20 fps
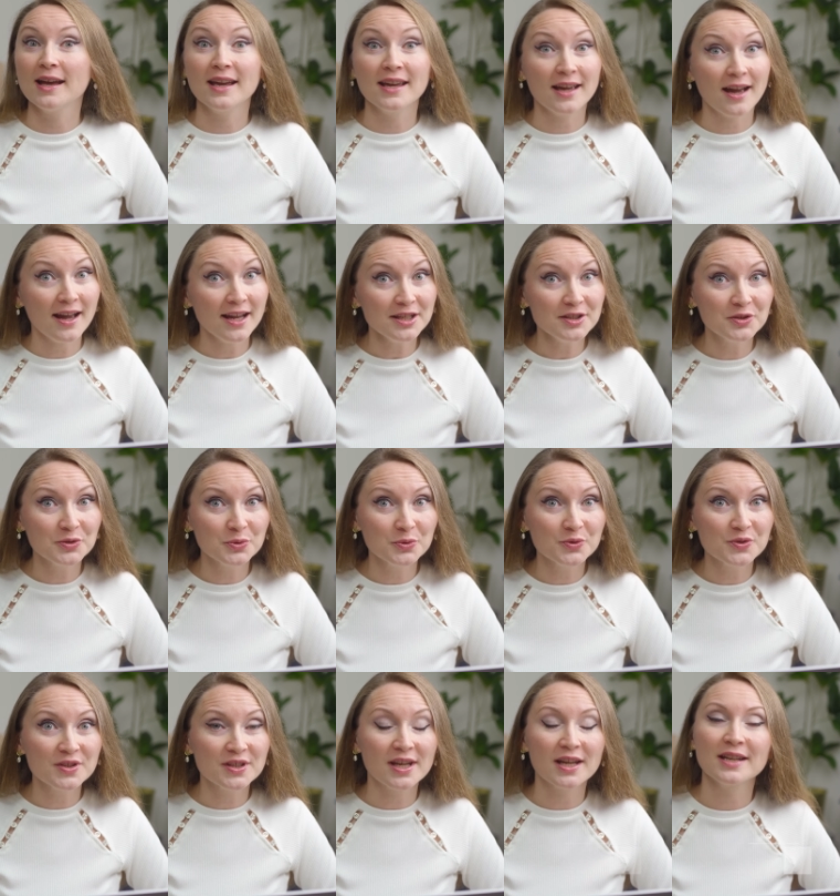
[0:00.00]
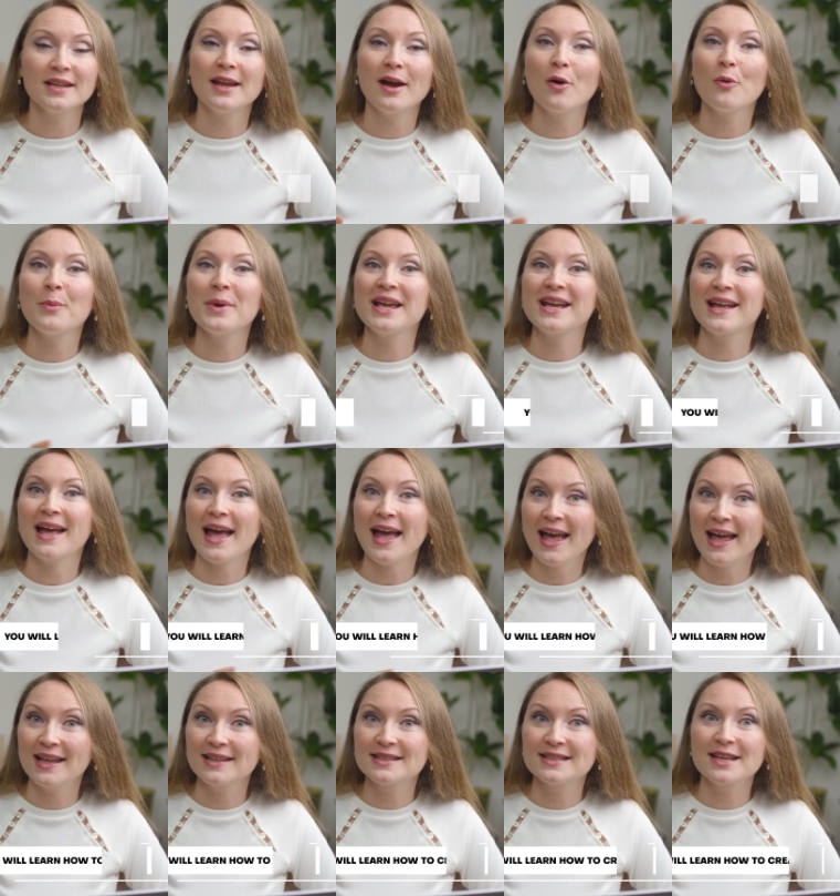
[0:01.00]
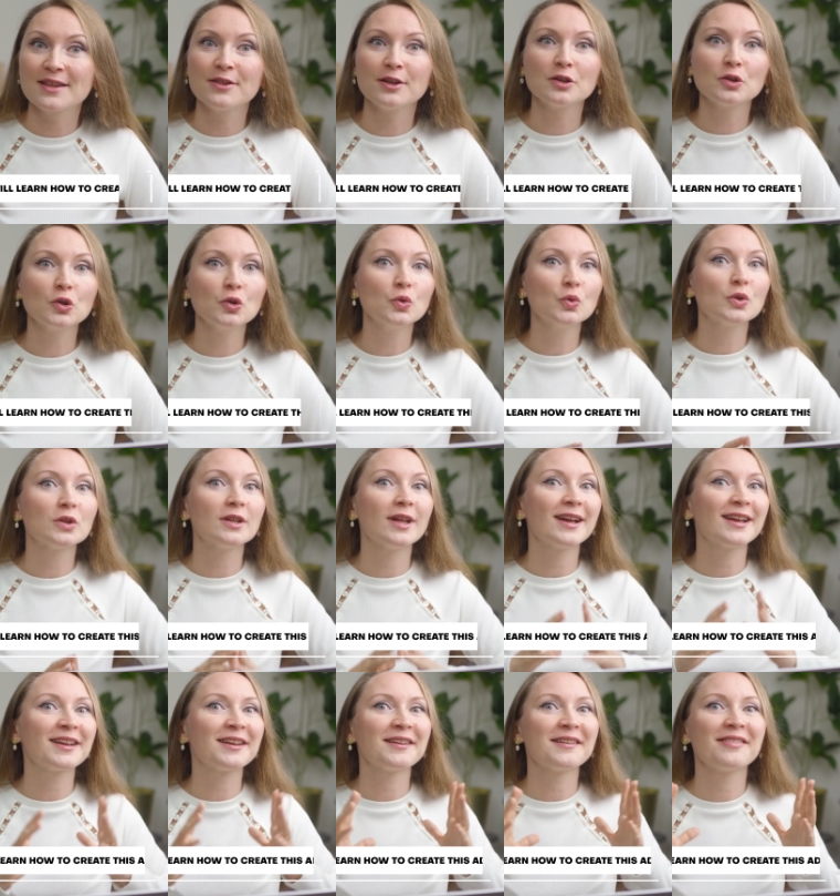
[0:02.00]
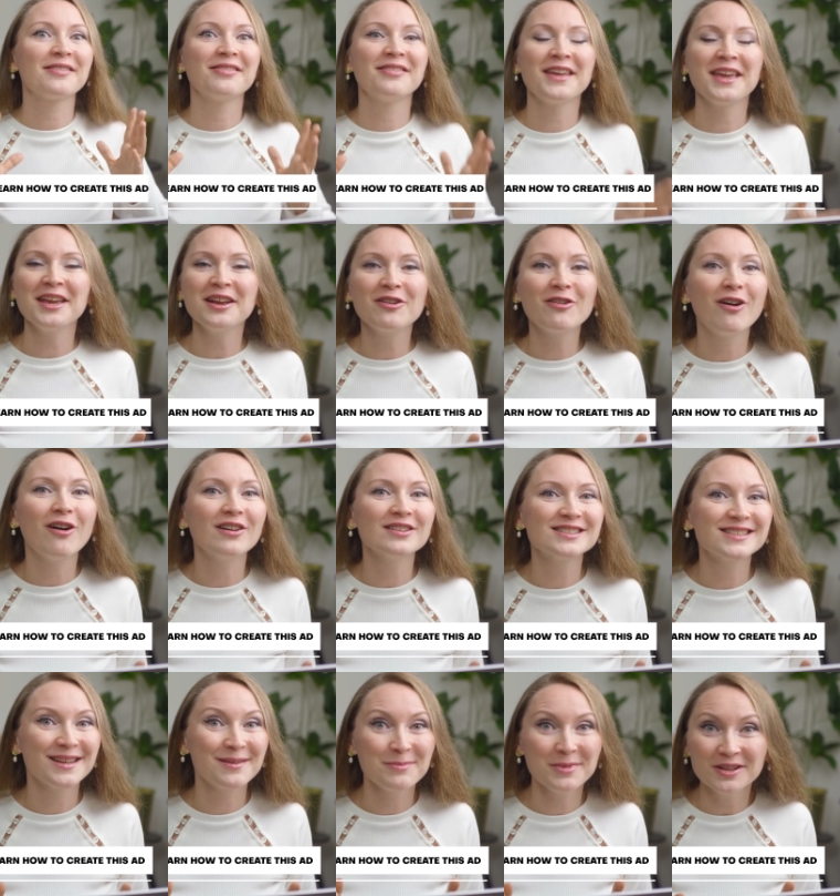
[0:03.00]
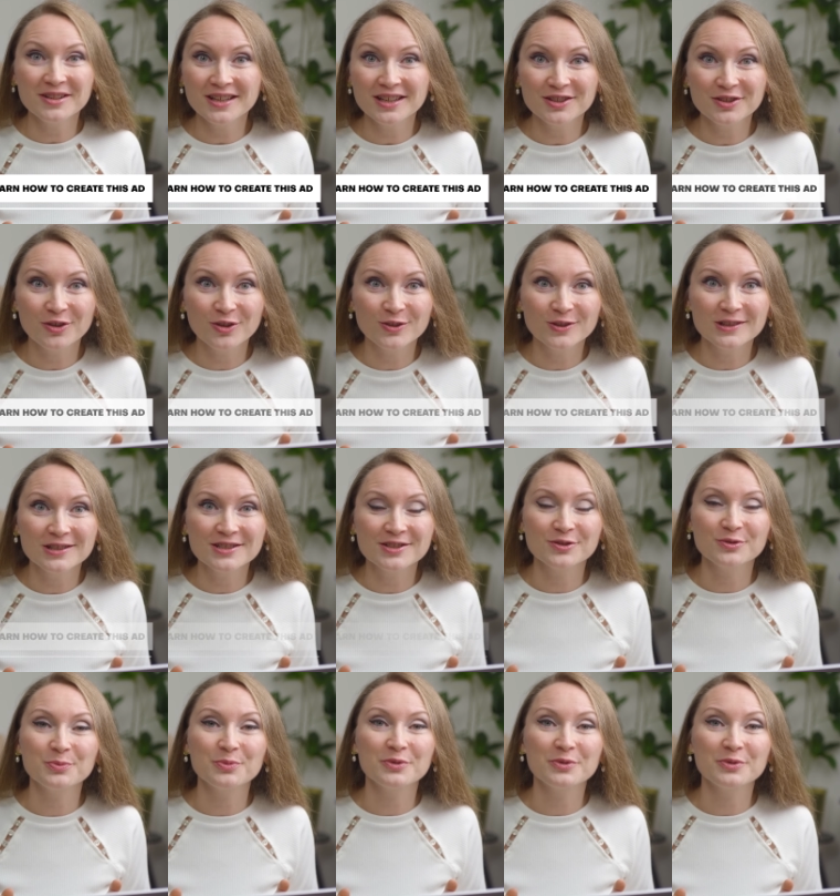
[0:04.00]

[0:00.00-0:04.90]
AI tools can now make ads that look like they cost a million dollars to